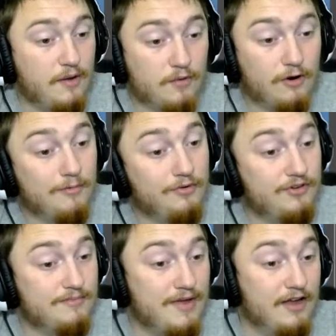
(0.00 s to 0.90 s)
we're almost
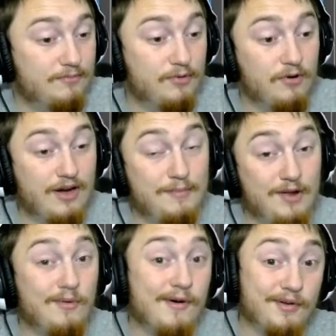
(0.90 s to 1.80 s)
at max programming
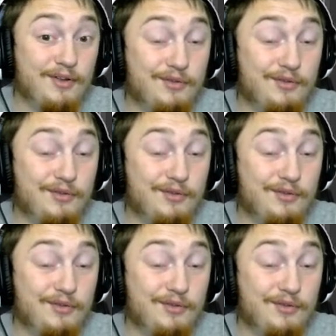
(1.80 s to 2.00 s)
quality